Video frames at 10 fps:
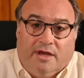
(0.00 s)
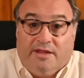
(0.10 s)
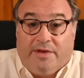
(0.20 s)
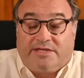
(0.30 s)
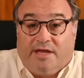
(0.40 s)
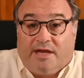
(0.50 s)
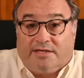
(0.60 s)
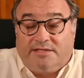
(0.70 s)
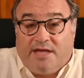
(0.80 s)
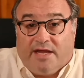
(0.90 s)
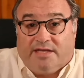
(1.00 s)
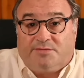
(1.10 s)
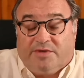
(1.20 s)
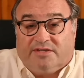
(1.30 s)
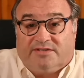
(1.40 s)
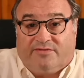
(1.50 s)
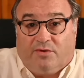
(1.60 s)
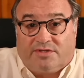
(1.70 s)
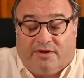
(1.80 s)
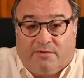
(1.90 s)
And that makes a lot of sense because of
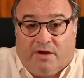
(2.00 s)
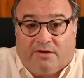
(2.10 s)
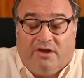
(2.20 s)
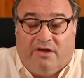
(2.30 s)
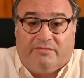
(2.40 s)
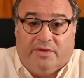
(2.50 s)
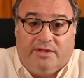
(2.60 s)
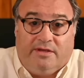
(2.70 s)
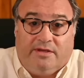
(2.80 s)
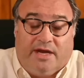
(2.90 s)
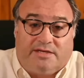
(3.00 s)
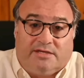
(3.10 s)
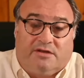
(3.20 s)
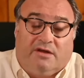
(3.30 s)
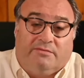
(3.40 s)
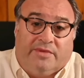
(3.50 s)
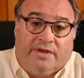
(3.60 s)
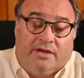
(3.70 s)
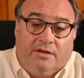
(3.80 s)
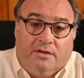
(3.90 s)
course our, our government, the United States
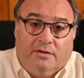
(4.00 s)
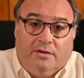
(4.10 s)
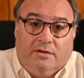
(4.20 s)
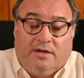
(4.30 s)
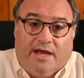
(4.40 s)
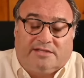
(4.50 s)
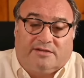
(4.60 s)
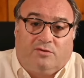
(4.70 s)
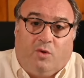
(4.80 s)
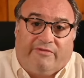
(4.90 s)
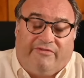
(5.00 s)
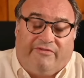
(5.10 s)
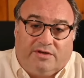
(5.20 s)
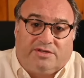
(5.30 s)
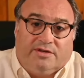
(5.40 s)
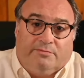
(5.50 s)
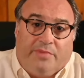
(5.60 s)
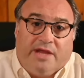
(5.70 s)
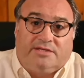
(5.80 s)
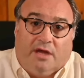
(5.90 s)
government has a core function
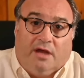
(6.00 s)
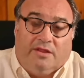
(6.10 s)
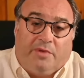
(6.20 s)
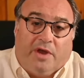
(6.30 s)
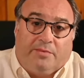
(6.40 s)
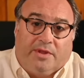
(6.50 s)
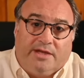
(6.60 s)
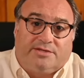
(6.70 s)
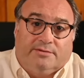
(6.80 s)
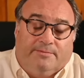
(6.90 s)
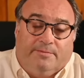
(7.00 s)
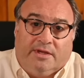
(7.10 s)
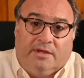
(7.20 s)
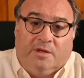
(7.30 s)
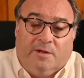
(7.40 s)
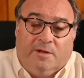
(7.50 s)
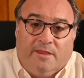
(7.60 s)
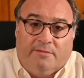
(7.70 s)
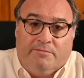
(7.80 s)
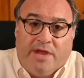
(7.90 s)
based on the population, the,
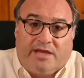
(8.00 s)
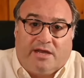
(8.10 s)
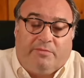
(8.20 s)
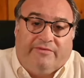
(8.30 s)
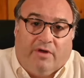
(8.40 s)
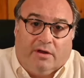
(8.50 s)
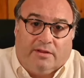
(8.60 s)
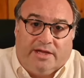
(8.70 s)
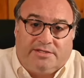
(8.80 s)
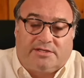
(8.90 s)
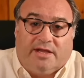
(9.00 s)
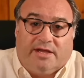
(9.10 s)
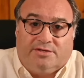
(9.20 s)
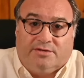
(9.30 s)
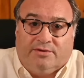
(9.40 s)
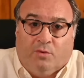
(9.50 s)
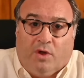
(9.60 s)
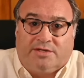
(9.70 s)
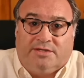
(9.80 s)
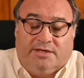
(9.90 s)
the makeup of our legislature in
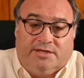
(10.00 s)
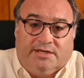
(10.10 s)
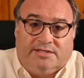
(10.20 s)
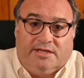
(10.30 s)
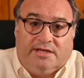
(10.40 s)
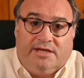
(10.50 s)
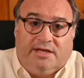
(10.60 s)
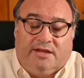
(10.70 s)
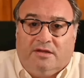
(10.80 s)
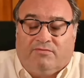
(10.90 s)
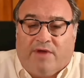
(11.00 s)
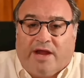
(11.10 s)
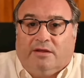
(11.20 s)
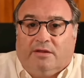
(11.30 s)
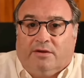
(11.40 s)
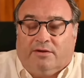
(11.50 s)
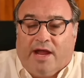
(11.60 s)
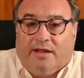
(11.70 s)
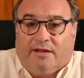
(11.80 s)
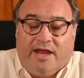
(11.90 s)
Washington, D.C., the
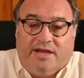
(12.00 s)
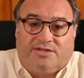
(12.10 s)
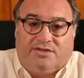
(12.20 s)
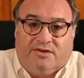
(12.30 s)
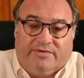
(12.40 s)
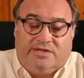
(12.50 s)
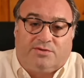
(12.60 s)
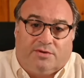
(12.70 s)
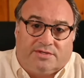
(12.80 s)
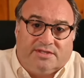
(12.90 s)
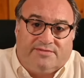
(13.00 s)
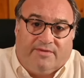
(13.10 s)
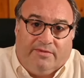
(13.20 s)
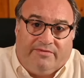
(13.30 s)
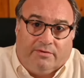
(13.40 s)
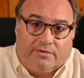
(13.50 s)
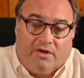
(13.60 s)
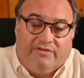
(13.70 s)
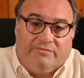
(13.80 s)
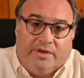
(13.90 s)
regular allocation of resources from the federal
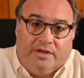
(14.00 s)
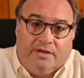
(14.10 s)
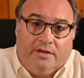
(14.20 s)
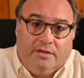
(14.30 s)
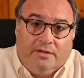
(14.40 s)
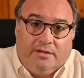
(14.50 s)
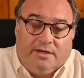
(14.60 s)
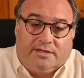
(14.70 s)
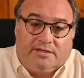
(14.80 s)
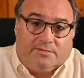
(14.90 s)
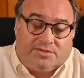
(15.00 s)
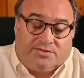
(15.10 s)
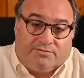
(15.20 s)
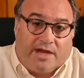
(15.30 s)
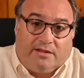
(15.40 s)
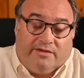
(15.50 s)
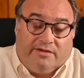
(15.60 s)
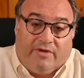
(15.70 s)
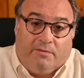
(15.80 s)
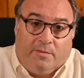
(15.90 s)
government. It comes directly
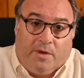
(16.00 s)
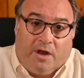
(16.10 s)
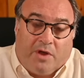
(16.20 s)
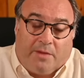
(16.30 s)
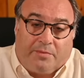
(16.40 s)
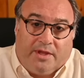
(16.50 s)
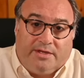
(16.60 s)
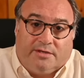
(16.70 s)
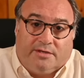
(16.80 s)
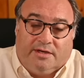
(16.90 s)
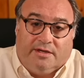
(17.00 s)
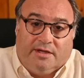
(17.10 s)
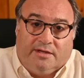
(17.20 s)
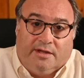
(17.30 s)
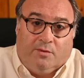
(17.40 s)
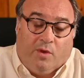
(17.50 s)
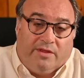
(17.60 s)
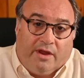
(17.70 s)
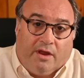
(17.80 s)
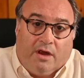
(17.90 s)
from our population and, and, and
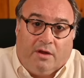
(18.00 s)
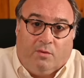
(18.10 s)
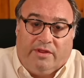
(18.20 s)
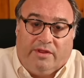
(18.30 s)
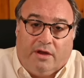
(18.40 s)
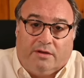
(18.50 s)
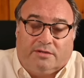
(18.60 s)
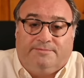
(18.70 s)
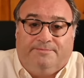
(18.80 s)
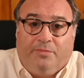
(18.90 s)
where they are and where they aren't.